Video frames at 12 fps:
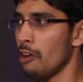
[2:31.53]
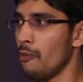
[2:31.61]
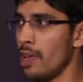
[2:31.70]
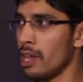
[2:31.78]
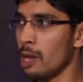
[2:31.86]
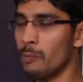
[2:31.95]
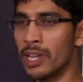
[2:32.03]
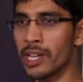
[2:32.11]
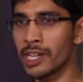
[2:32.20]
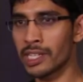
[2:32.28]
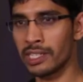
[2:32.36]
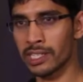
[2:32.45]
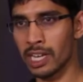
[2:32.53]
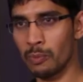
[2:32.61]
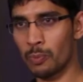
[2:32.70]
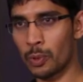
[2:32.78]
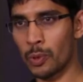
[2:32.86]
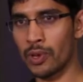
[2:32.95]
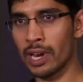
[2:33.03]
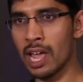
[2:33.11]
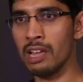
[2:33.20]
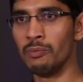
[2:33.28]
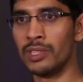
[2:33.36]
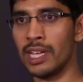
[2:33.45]
where applications can
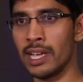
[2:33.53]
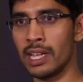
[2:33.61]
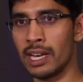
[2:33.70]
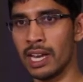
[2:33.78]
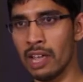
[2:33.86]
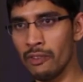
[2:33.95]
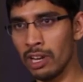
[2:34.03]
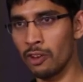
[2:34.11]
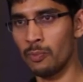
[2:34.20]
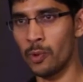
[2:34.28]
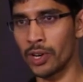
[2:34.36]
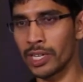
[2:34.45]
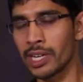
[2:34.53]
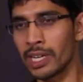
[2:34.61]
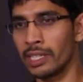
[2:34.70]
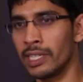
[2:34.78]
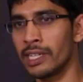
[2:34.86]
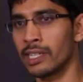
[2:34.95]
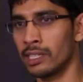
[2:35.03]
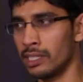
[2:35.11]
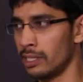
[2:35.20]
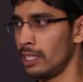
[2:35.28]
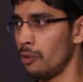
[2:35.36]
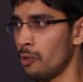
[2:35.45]
program their level of monitoring data
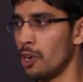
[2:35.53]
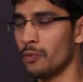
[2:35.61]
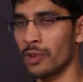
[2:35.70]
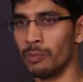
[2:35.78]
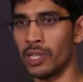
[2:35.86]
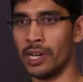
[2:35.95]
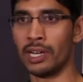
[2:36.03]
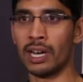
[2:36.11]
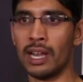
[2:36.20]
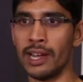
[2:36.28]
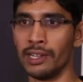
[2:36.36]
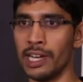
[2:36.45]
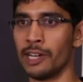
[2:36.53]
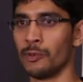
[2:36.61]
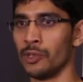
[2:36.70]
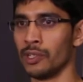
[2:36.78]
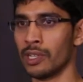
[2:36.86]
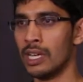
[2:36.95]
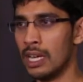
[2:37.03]
that they want from the underlying network.